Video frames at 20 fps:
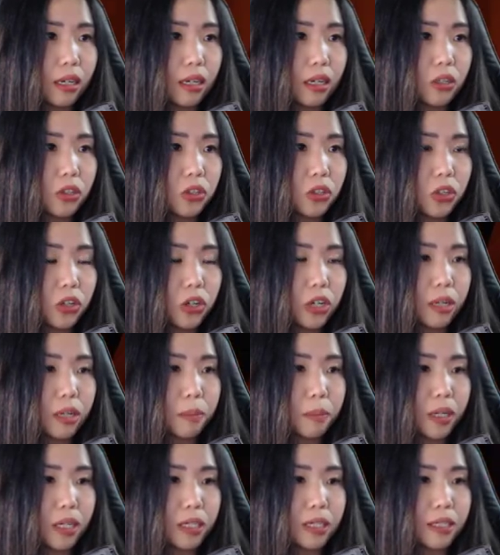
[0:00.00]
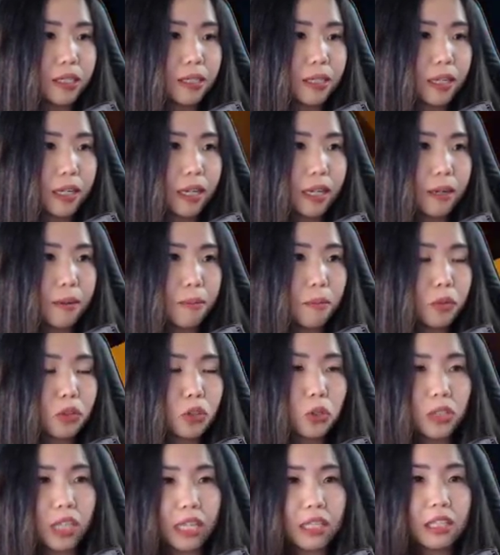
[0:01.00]
Sure, but
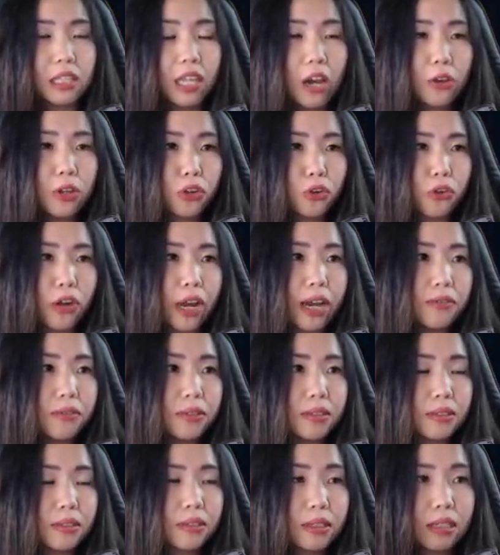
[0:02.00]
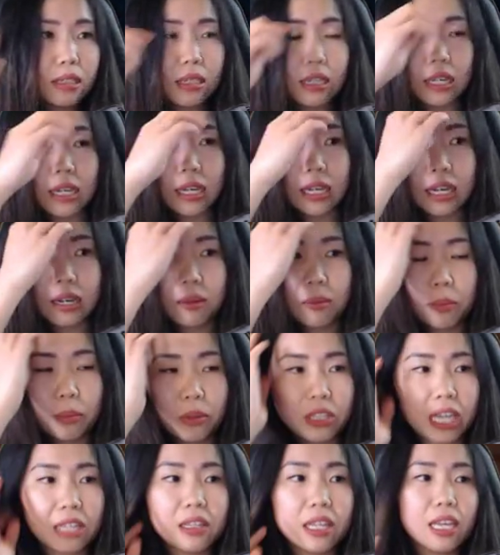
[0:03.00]
so that is how you craft.
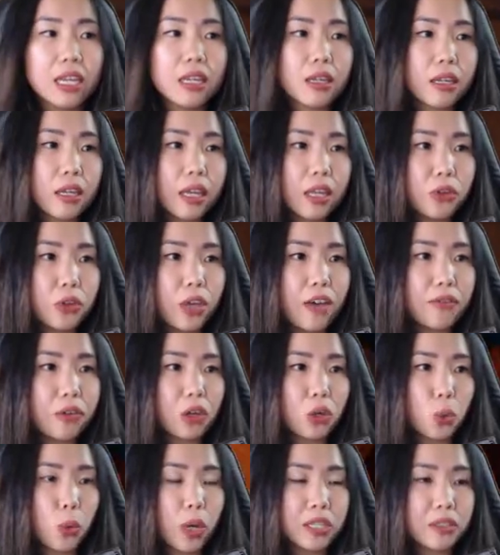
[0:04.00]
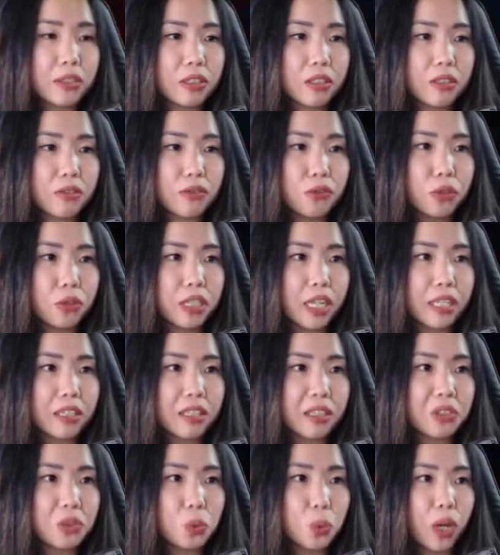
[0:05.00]
But I think you have a quest for
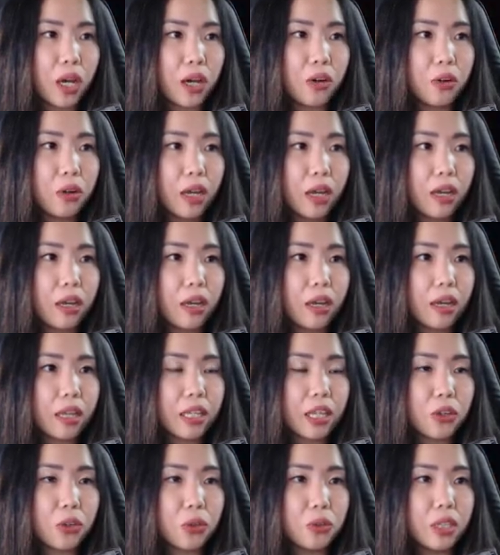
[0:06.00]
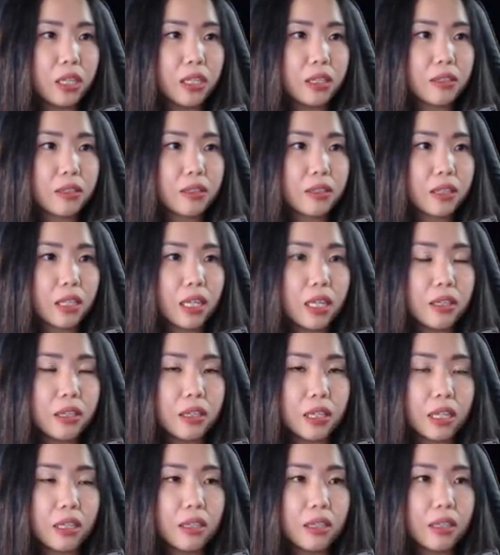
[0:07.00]
that as well. I think you need
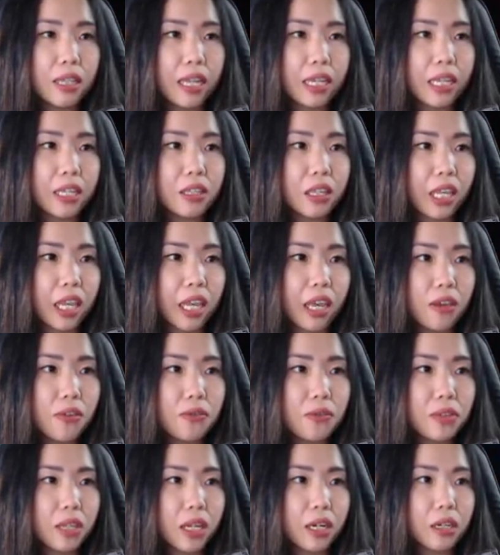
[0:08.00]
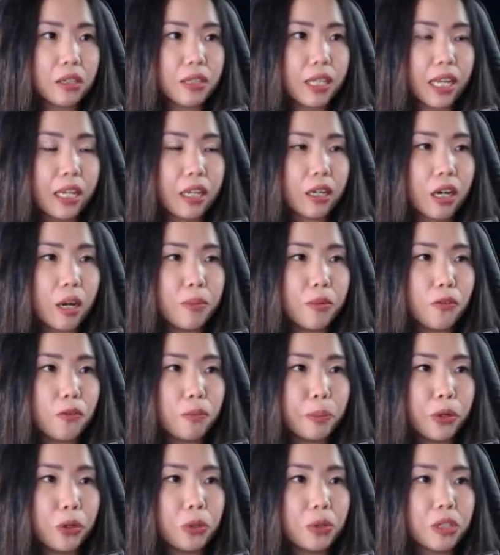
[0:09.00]
in the cave there are like a couple
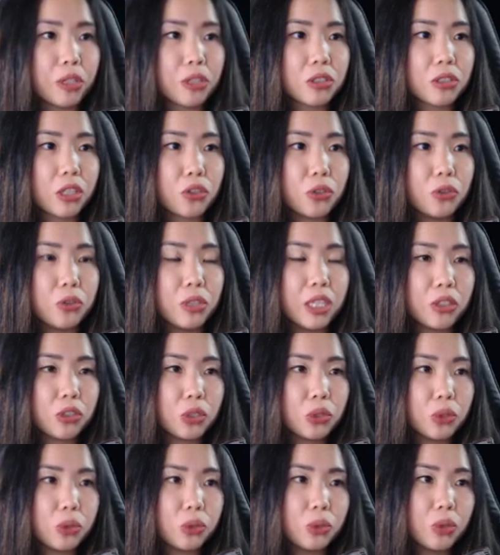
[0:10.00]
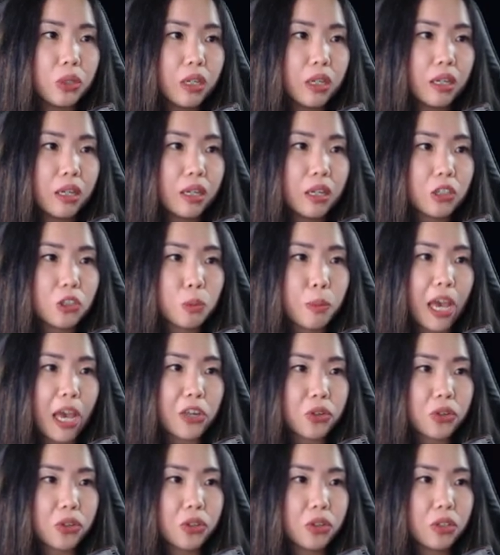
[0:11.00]
of builders that you need to
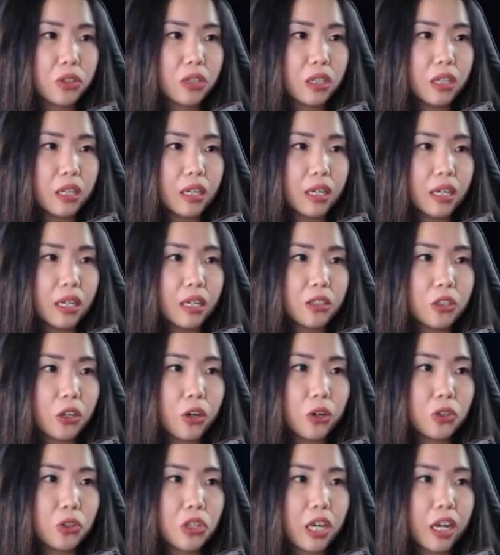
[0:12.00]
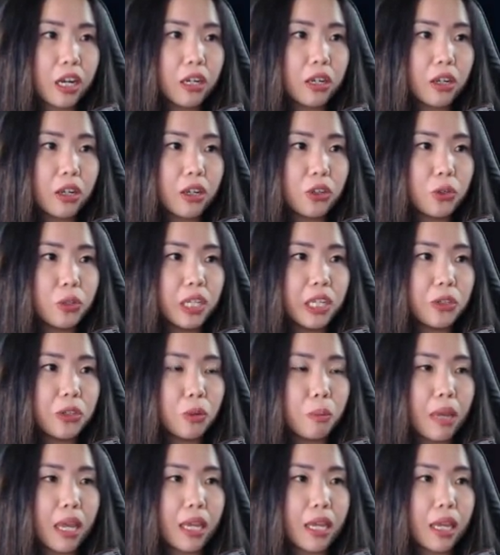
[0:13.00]
smash. So Cherry, you need
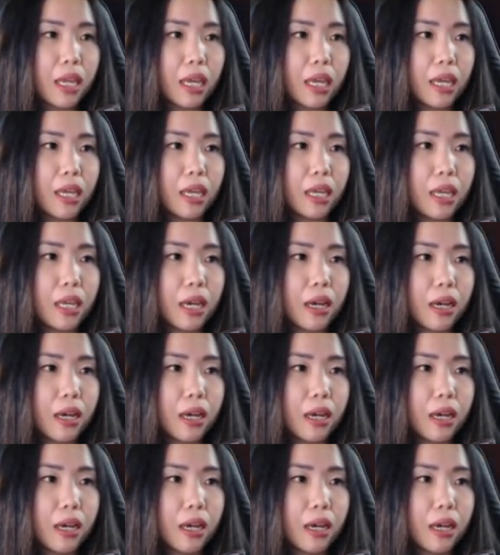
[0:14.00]
to make a